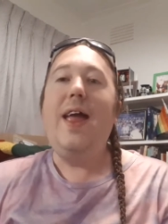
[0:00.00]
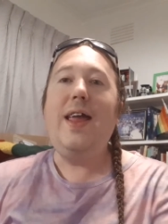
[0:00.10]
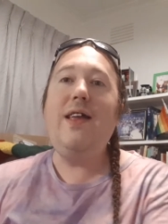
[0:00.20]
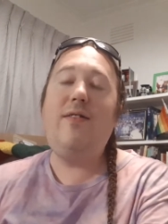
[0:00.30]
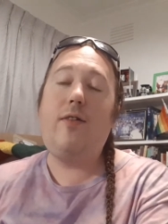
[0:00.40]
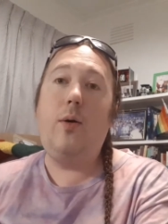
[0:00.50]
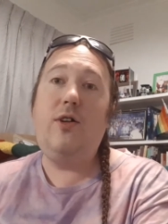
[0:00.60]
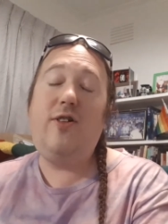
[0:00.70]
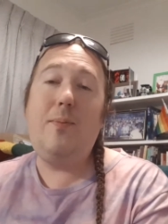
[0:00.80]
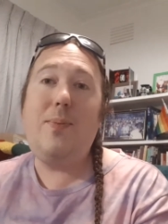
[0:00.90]
is
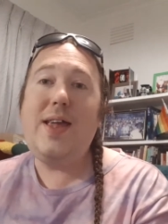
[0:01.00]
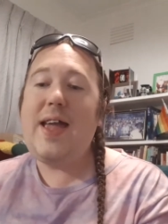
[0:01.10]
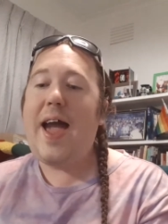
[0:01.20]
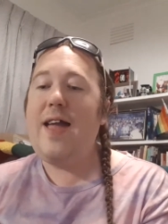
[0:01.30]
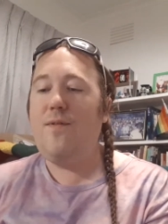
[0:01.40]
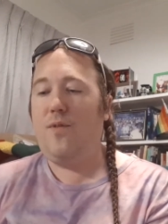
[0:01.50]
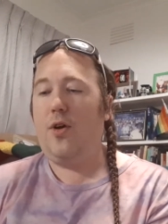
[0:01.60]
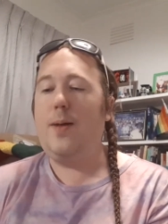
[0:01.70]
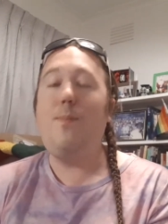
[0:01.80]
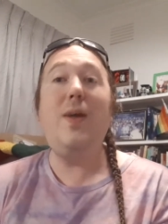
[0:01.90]
going to be a
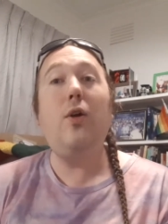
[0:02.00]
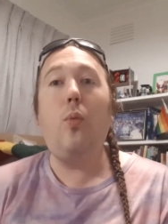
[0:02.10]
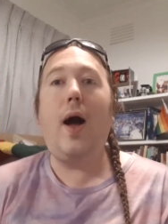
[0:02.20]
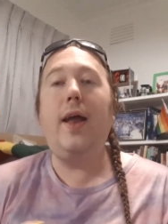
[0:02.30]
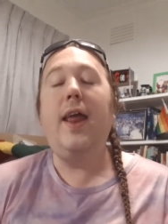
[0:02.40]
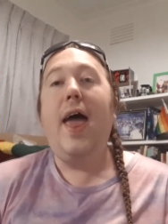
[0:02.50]
very big one,